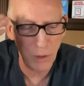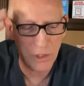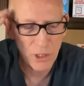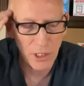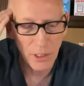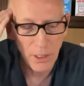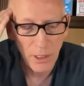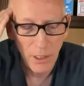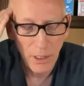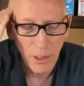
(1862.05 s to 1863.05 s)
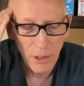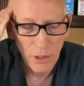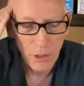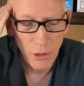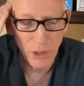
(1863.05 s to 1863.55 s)
She wants to
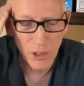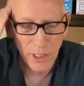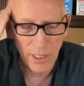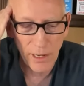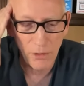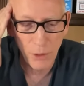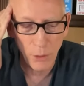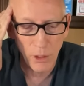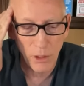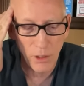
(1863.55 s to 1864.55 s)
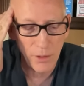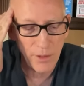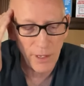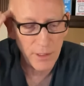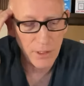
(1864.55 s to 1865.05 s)
get out the
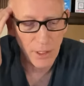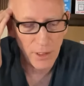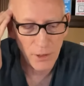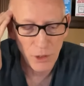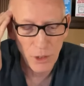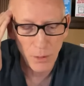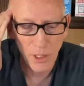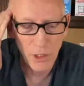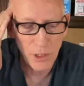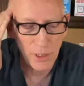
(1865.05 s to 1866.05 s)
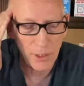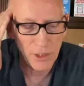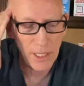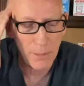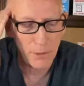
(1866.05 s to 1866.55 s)
word that there's too much
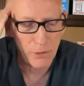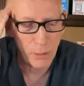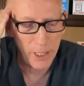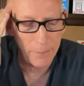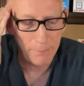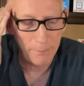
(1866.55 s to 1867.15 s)
Islamophobia.